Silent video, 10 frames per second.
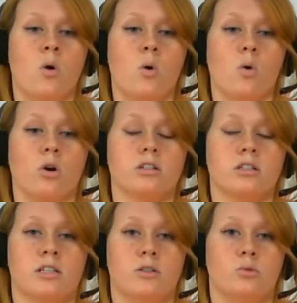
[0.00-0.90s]
or
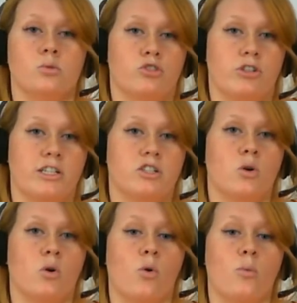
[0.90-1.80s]
to stretch
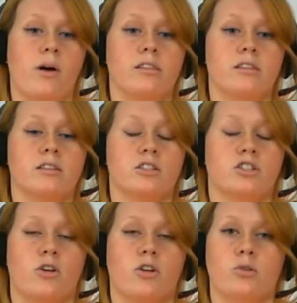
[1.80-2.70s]
to whole months to
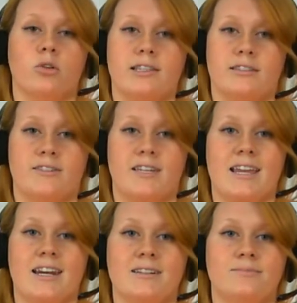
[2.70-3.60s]
show you lots of
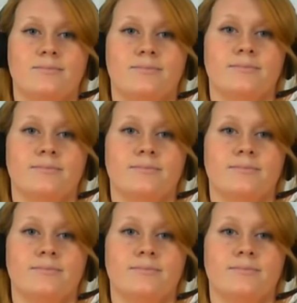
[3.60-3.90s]
data.